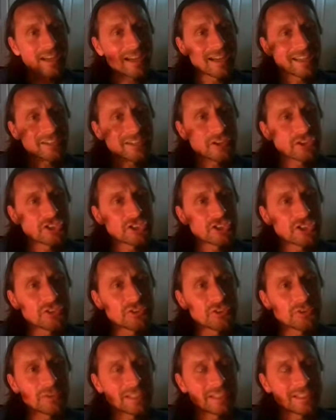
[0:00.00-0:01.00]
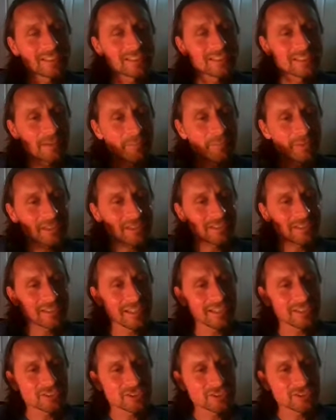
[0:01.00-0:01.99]
Tying our shoe is something
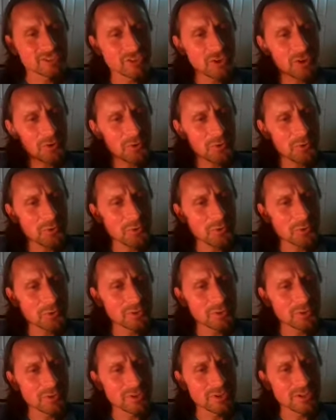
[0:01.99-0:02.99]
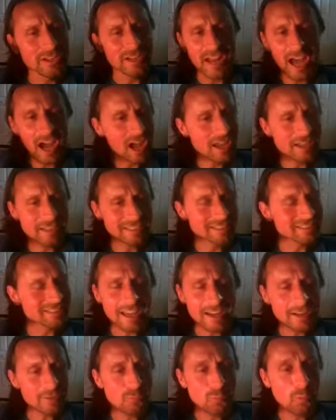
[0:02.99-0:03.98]
that's so it's
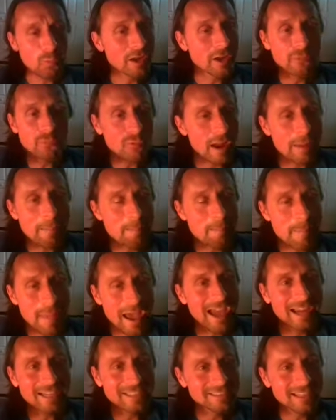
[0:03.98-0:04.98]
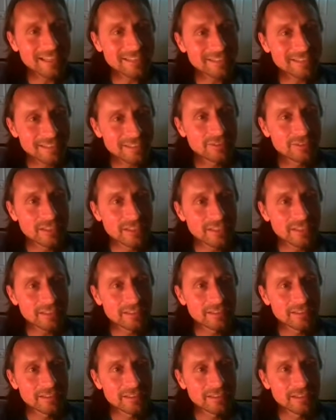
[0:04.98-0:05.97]
not a one rep max activity.
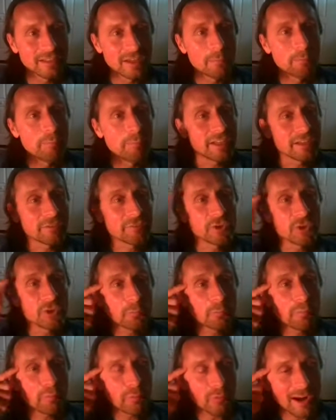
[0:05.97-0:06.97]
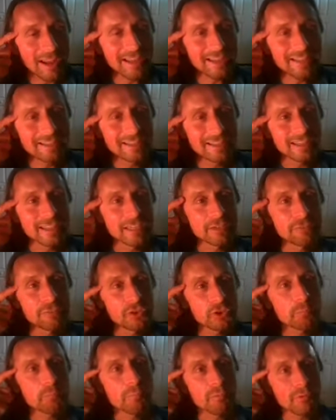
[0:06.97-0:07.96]
But if your
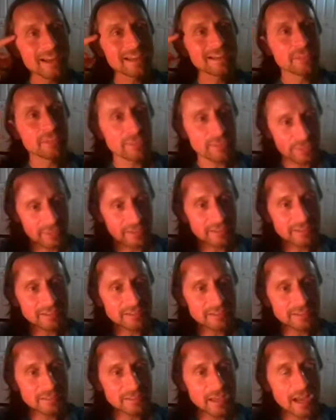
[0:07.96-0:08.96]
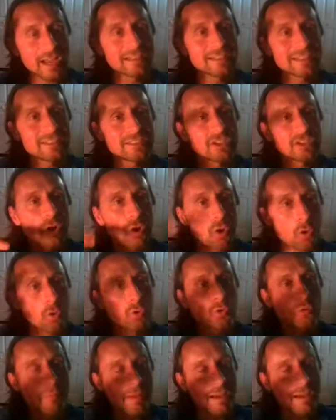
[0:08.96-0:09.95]
brain thinks I need to
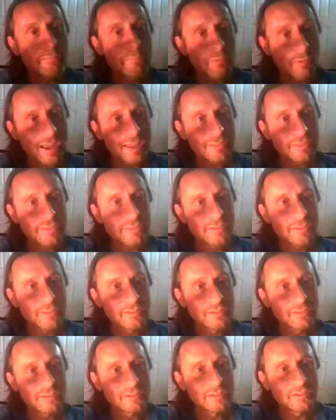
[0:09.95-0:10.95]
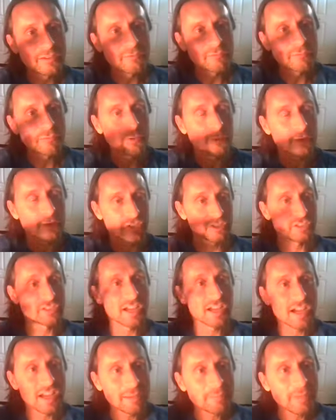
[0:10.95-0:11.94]
hold my breath to
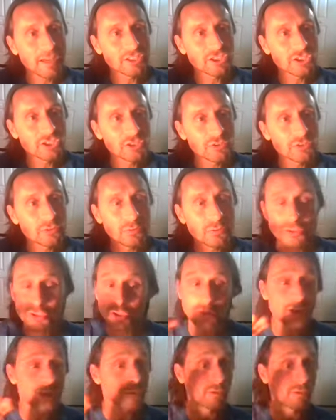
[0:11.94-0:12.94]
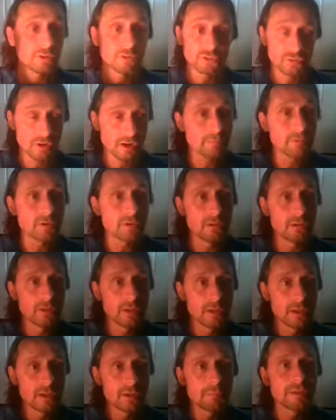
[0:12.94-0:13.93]
tie my shoe, you're in real trouble,
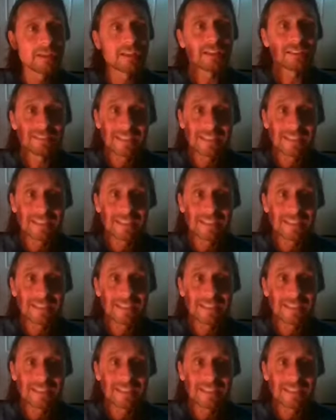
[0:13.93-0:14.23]
because